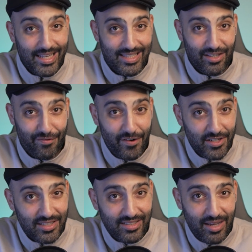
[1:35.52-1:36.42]
It's the
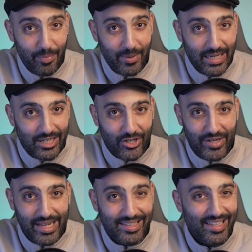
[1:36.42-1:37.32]
first step in
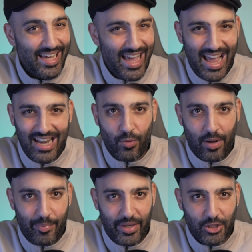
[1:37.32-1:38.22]
creating any
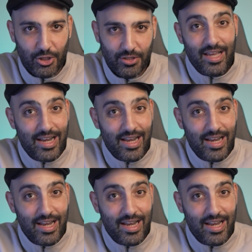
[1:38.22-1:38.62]
web page.